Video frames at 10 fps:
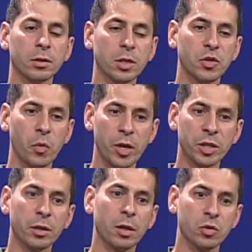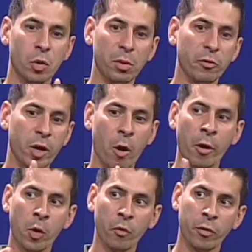situation that is normally
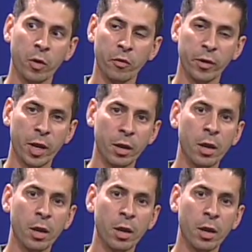recurring over and over again,